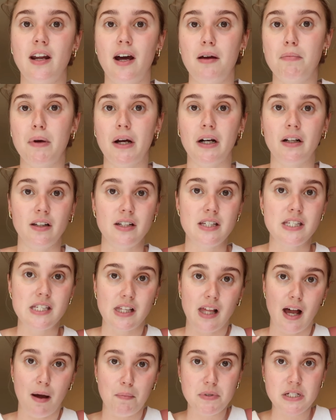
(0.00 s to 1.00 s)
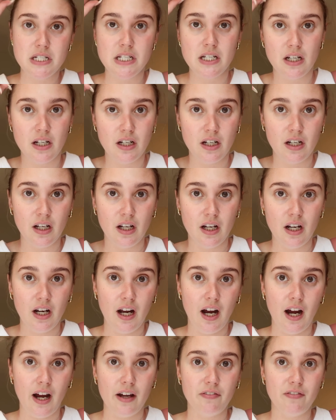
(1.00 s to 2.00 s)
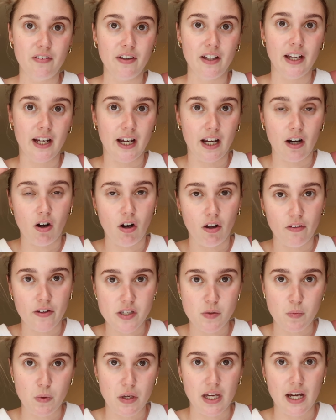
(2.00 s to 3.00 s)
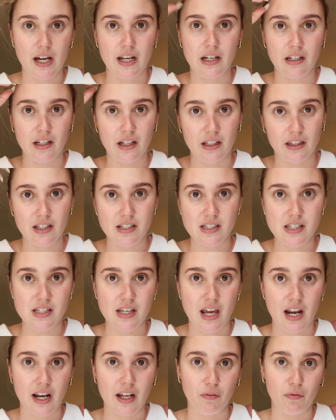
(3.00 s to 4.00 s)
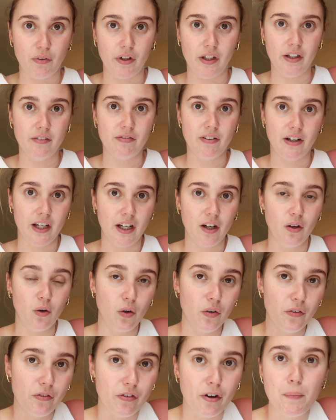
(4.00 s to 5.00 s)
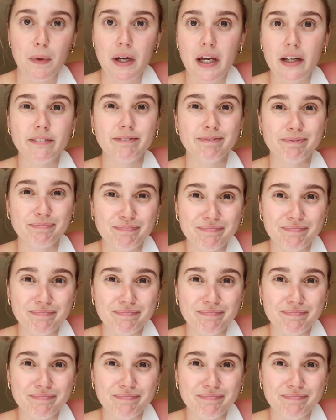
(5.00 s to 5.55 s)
I barely slept, I feel like, at all this weekend, and this is getting really fucking old for me.